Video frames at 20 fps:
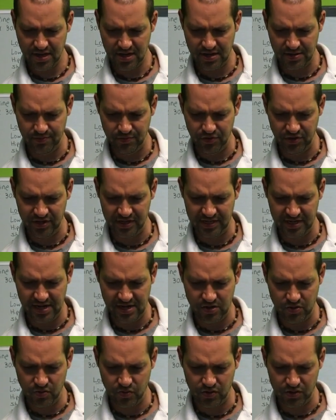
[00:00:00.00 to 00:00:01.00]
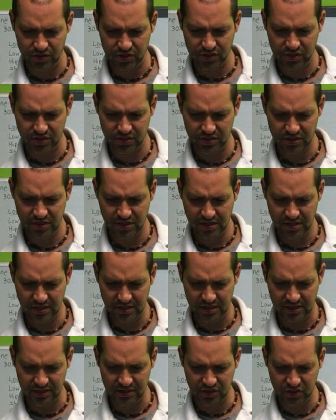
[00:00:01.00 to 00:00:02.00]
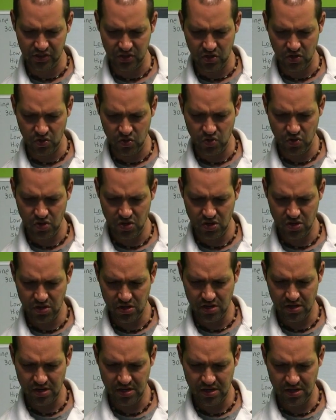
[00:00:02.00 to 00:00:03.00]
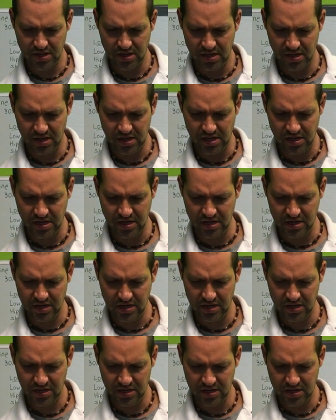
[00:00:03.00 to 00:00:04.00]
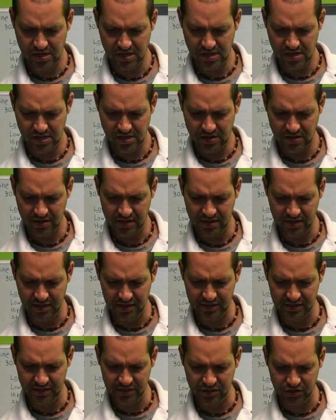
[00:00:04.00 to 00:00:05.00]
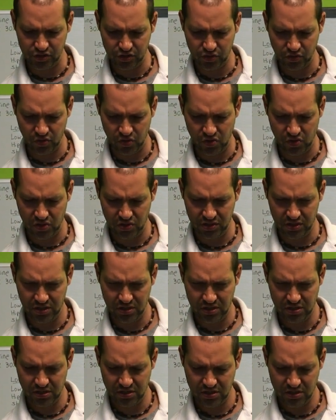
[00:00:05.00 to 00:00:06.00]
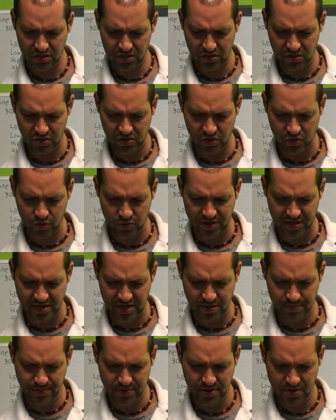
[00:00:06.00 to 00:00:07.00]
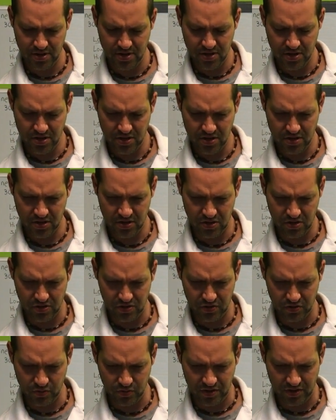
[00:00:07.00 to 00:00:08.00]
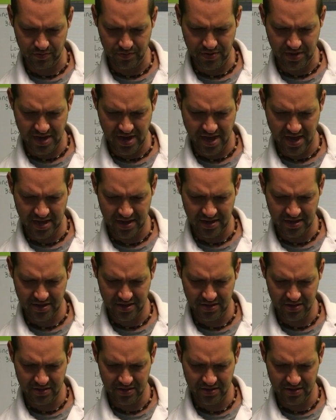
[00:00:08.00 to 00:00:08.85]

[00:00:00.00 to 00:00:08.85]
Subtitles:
and I'm bringing it outwards like so, in, nice and controlled, all the way up, all the way back,